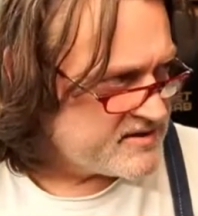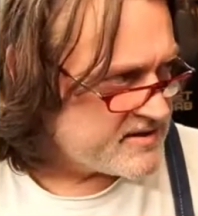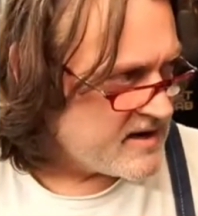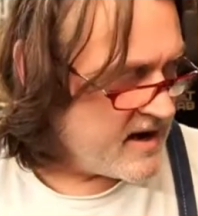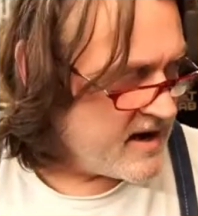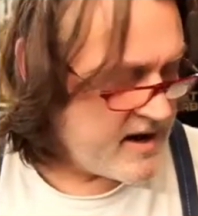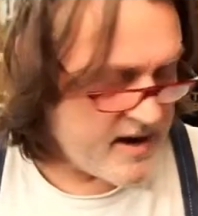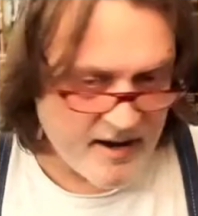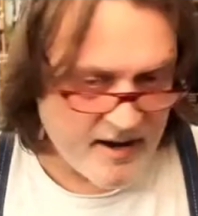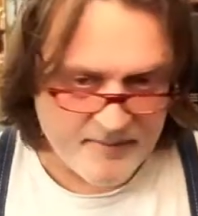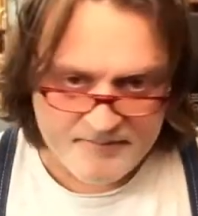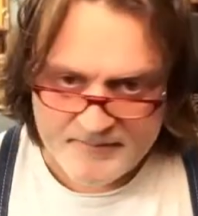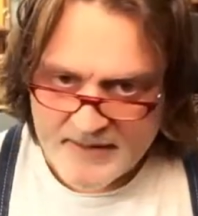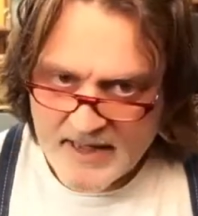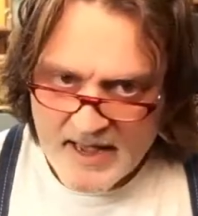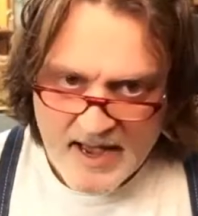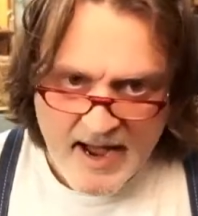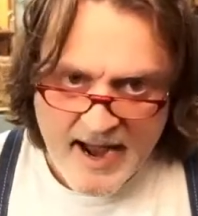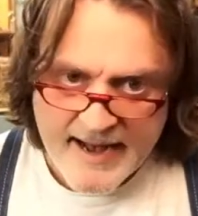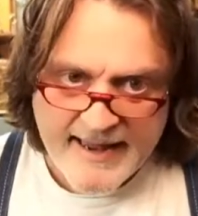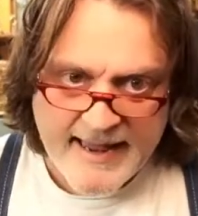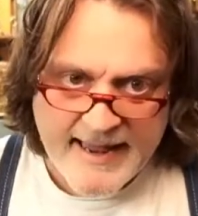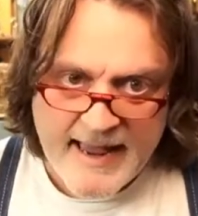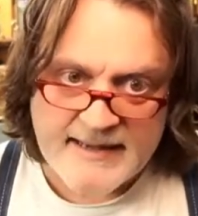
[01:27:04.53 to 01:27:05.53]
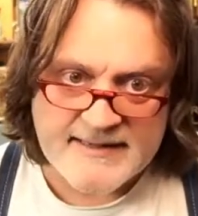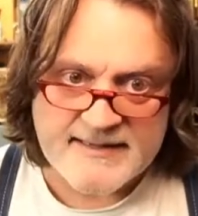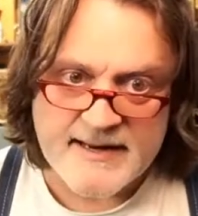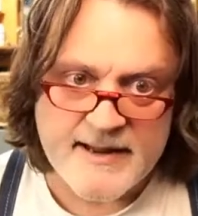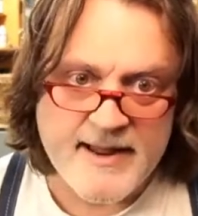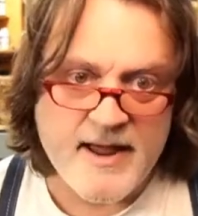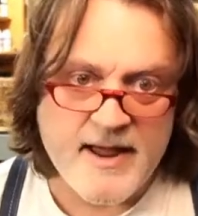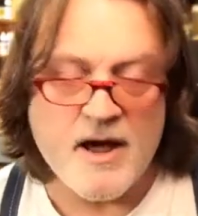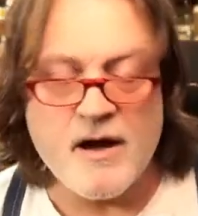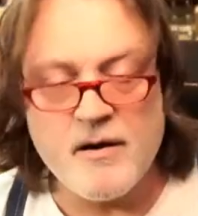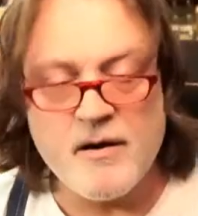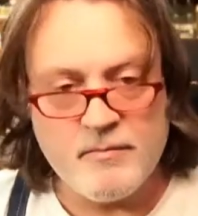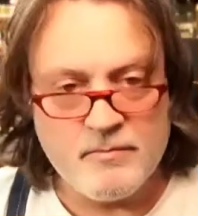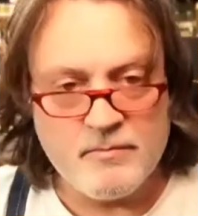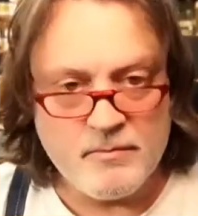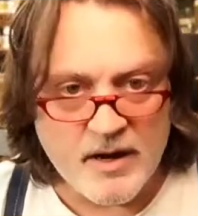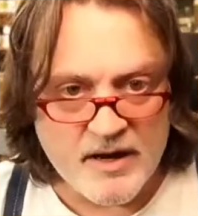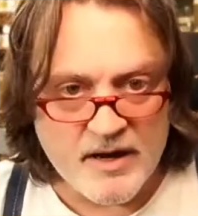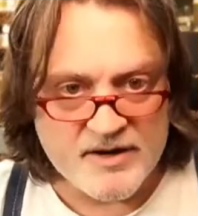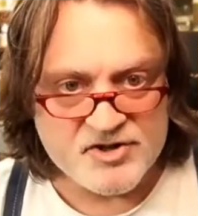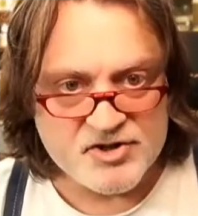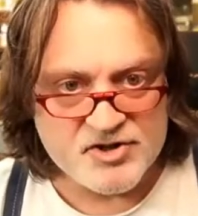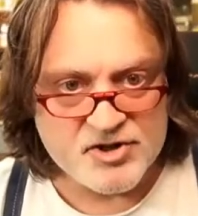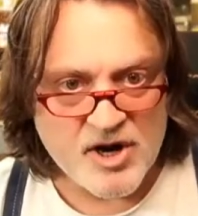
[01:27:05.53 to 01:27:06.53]
I, I can't tell you how
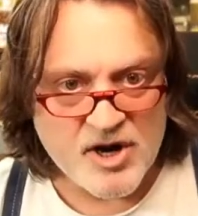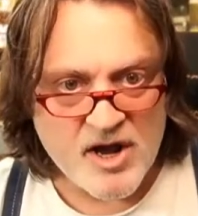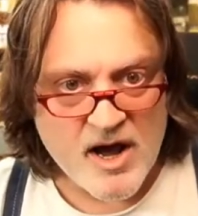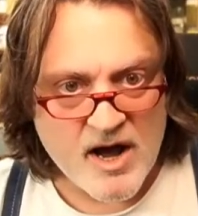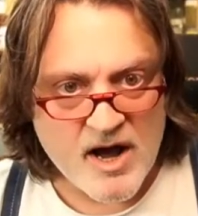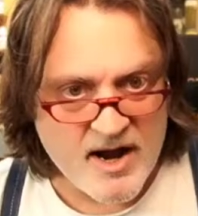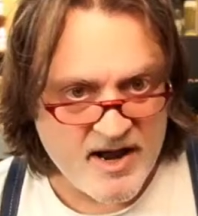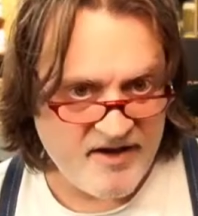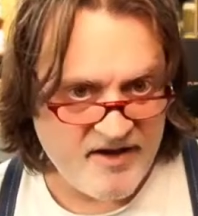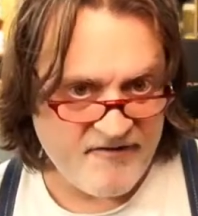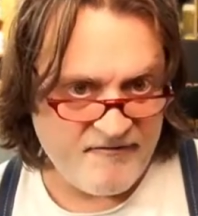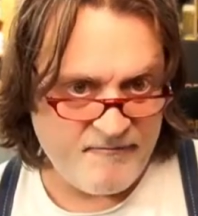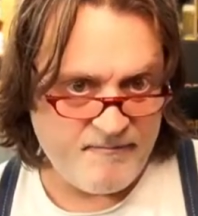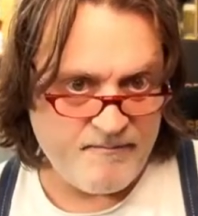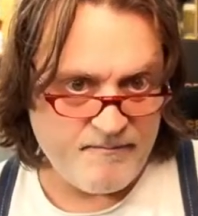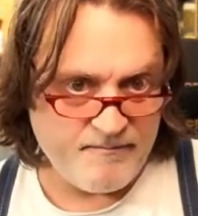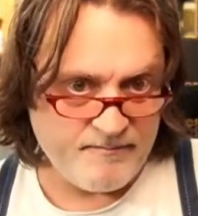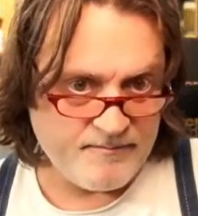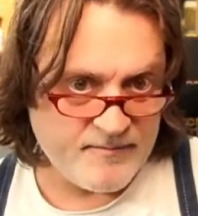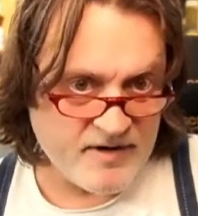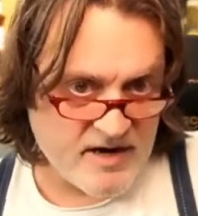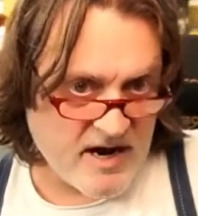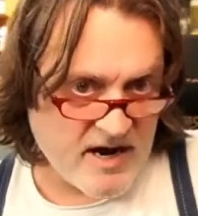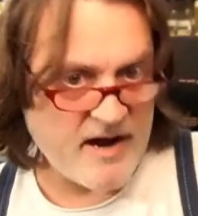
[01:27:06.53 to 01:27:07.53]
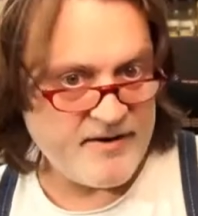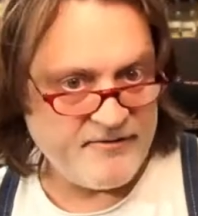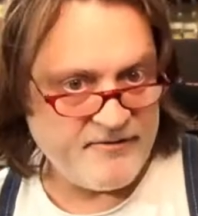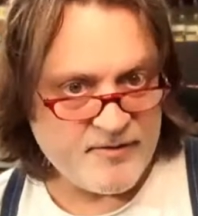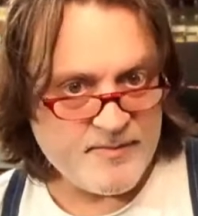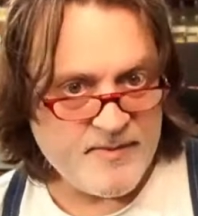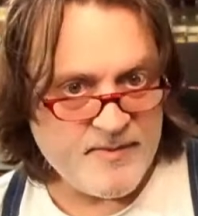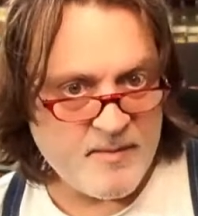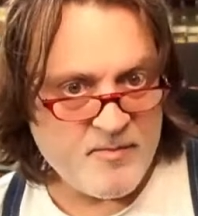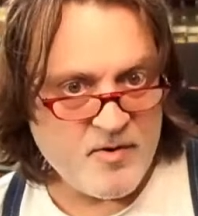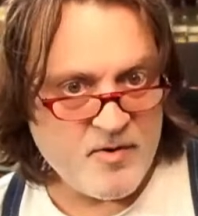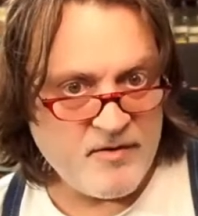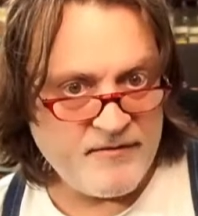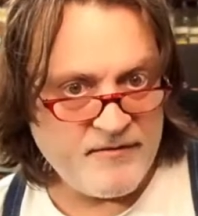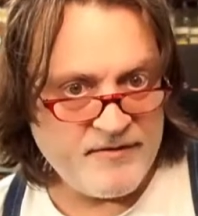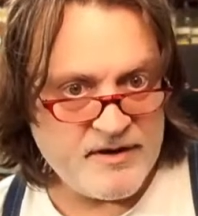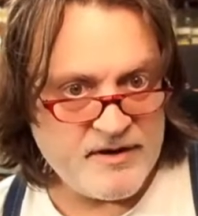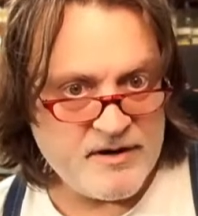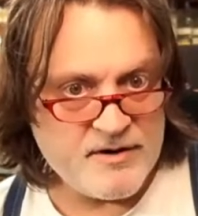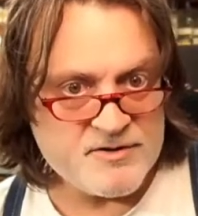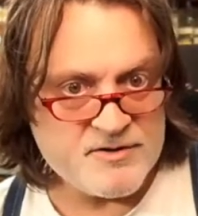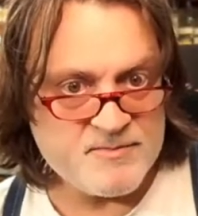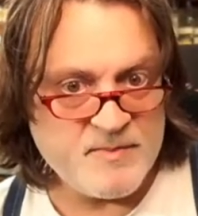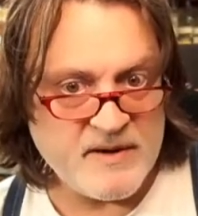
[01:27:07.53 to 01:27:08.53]
much I have gotten from them over the
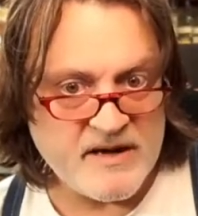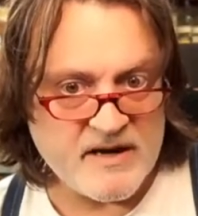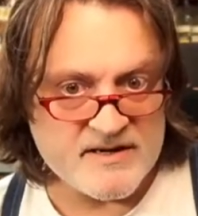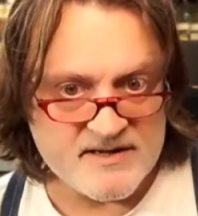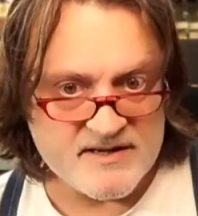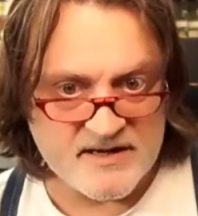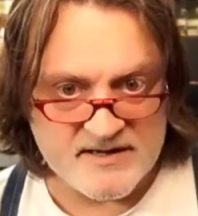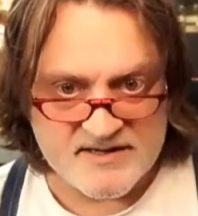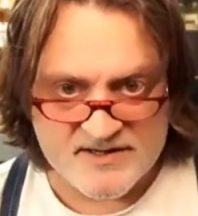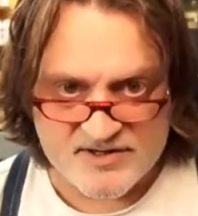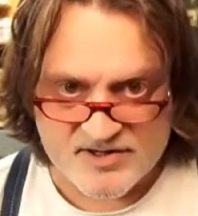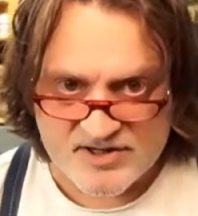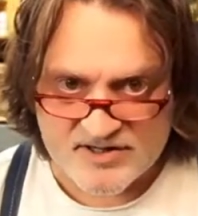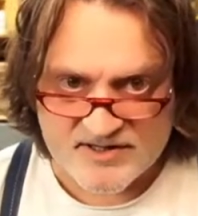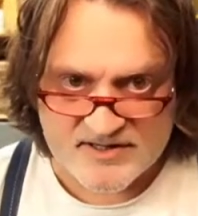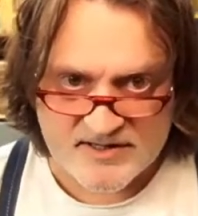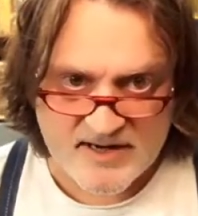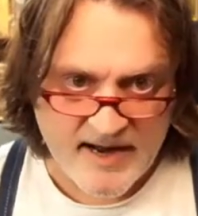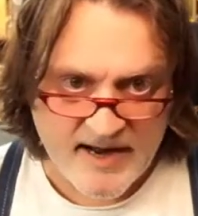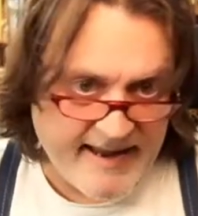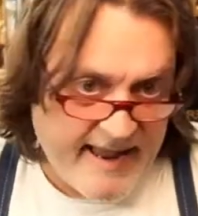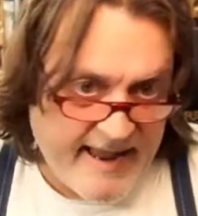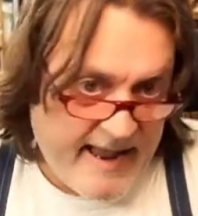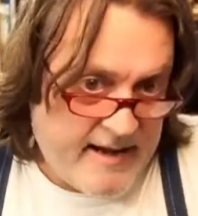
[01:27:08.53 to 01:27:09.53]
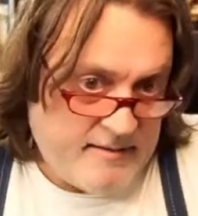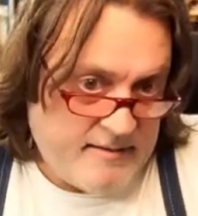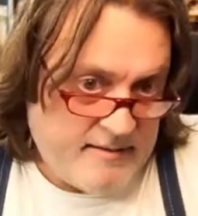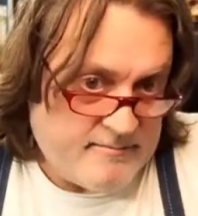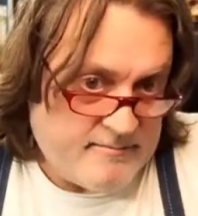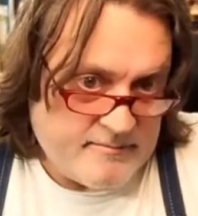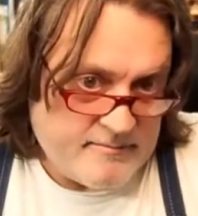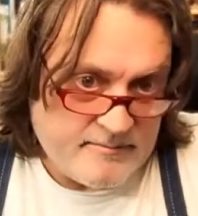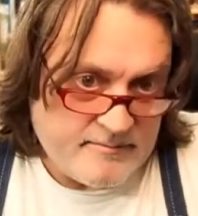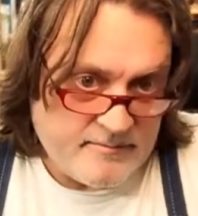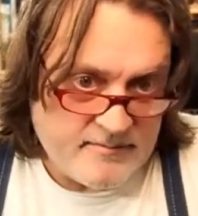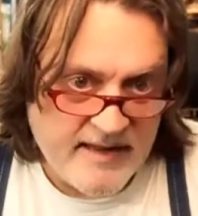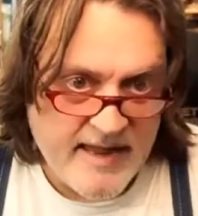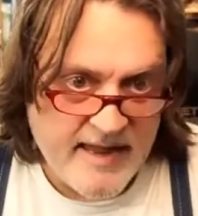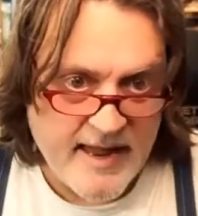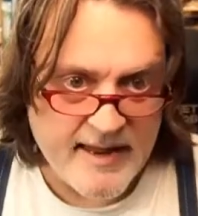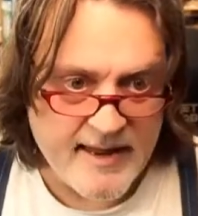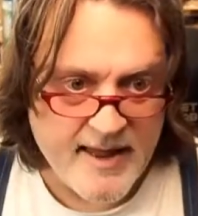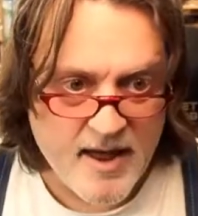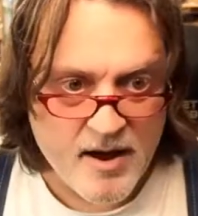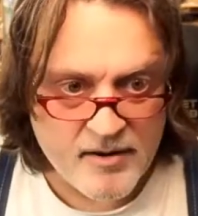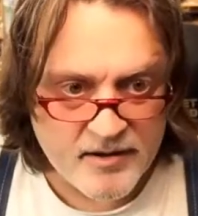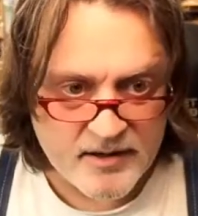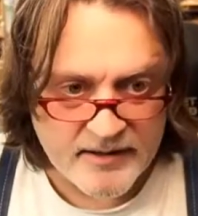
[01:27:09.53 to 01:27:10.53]
years because it's just, I can't can't
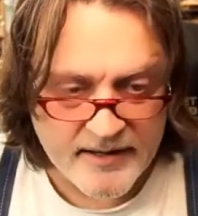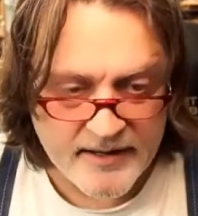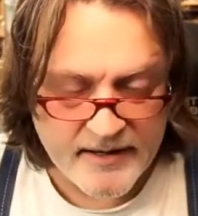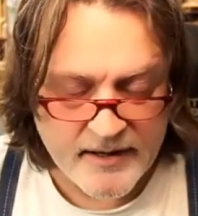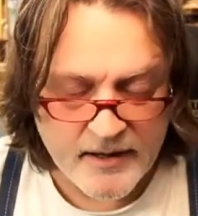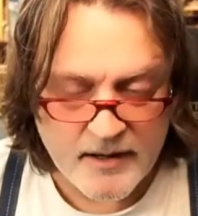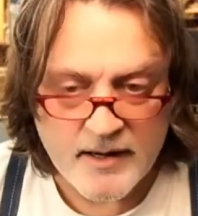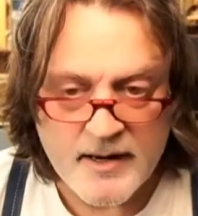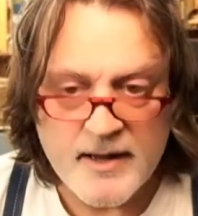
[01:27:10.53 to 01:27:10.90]
calculate it.